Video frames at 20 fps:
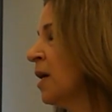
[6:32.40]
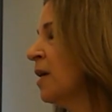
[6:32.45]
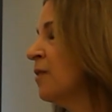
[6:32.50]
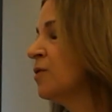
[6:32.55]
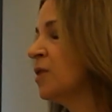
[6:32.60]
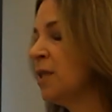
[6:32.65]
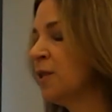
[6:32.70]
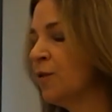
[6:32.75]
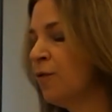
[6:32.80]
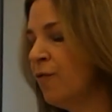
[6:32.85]

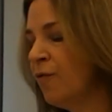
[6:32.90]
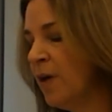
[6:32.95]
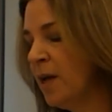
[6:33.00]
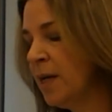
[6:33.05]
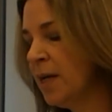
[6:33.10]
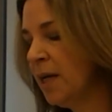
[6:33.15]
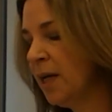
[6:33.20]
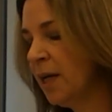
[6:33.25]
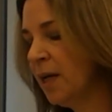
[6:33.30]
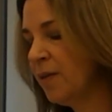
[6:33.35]
gives us
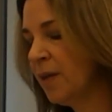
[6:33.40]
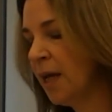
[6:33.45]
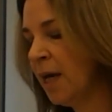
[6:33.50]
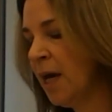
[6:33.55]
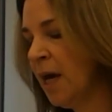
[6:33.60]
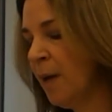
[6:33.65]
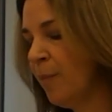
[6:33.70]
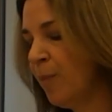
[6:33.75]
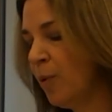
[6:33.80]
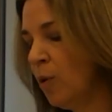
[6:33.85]
funding in the
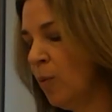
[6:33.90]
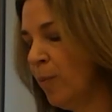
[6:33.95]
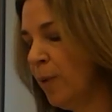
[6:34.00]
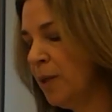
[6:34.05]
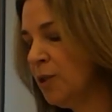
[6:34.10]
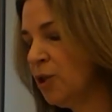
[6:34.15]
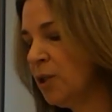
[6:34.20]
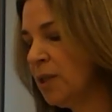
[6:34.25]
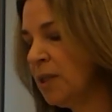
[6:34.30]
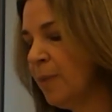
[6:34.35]
capital
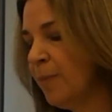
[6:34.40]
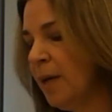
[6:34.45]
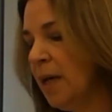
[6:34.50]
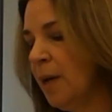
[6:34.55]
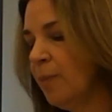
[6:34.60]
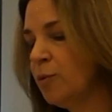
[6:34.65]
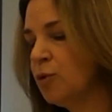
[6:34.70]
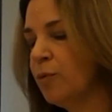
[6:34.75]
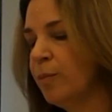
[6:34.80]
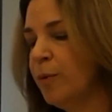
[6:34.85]
budget to be
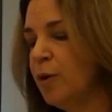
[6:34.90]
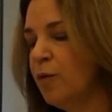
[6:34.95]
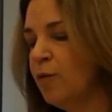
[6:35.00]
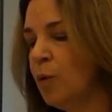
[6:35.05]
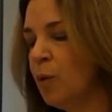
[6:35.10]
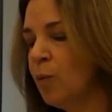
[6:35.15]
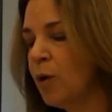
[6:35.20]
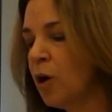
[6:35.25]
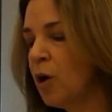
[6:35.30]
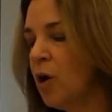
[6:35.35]
able to remove
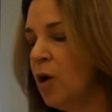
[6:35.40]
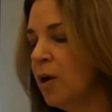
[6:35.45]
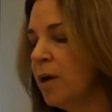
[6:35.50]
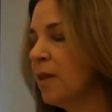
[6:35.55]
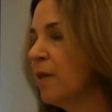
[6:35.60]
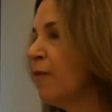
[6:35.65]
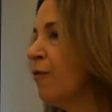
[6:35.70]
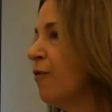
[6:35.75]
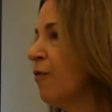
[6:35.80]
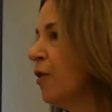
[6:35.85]
what we're
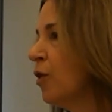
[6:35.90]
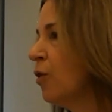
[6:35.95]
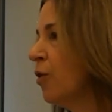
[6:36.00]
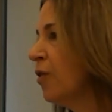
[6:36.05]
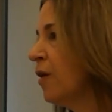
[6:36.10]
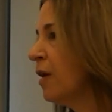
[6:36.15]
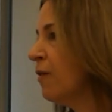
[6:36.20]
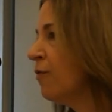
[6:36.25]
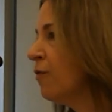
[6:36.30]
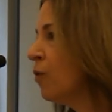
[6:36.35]
calling the
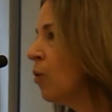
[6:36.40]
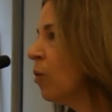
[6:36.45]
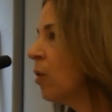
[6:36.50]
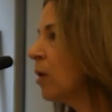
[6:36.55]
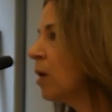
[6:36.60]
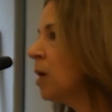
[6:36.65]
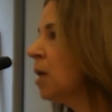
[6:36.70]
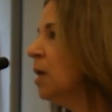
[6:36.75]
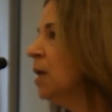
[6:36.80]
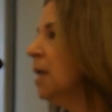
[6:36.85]
Filthy
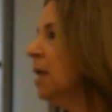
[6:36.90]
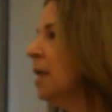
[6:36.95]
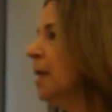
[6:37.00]
Four.